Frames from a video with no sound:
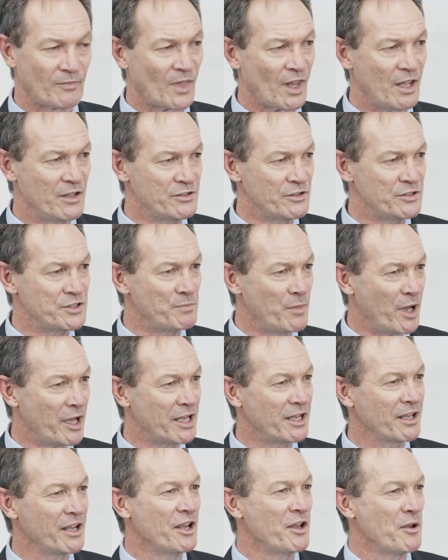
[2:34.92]
So it's
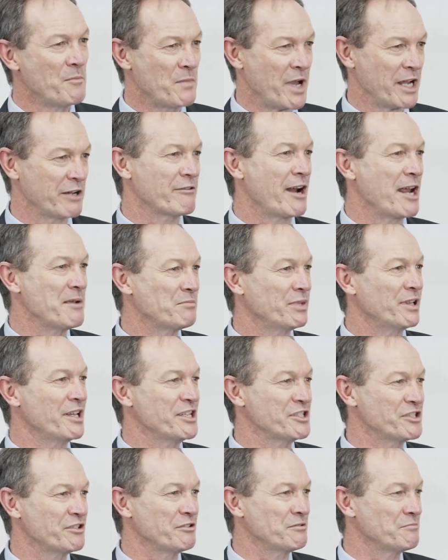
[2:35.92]
my great
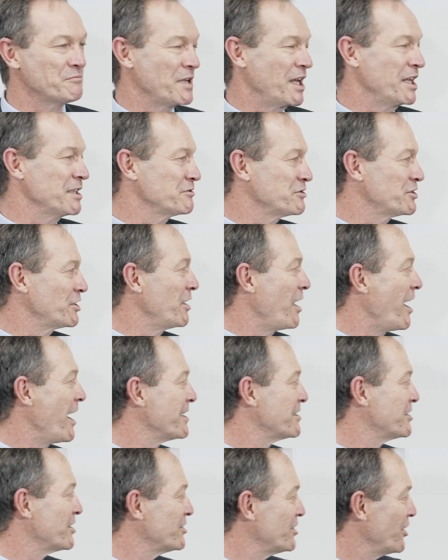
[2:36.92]
pleasure and
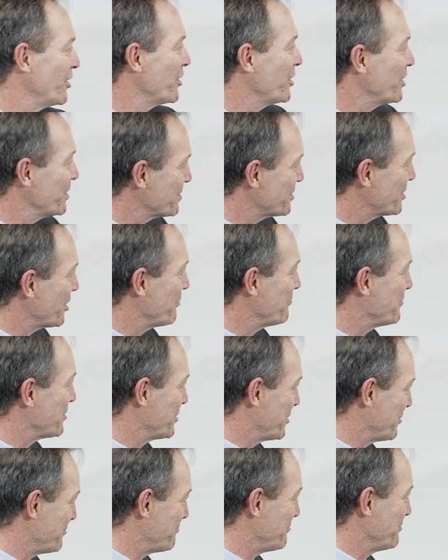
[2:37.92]
delight to turn things over
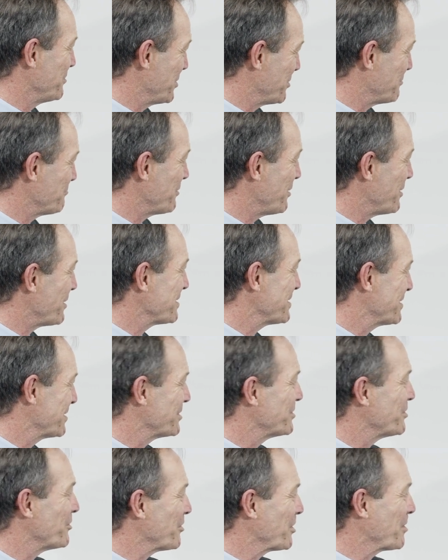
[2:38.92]
to Ross to
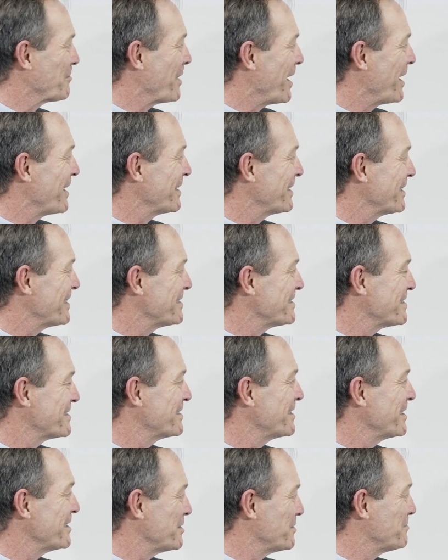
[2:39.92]
talk about
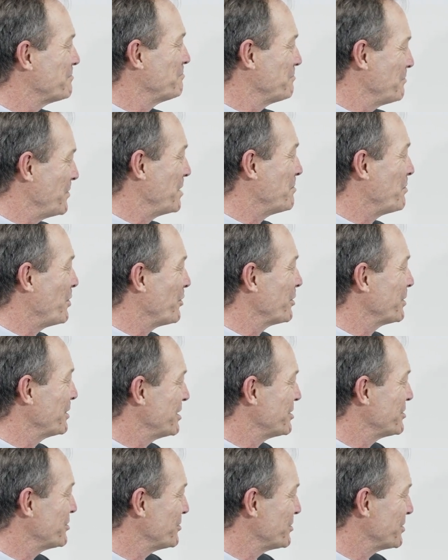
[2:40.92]
these important
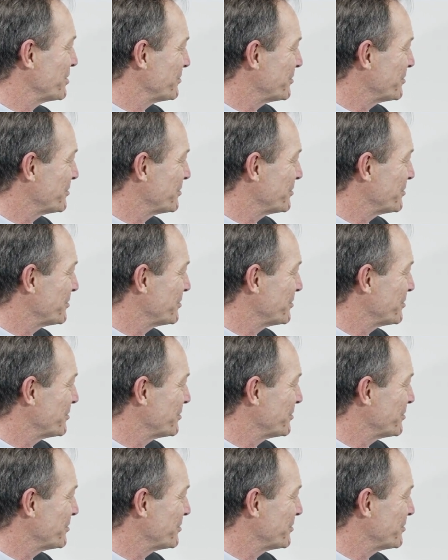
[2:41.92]
issues of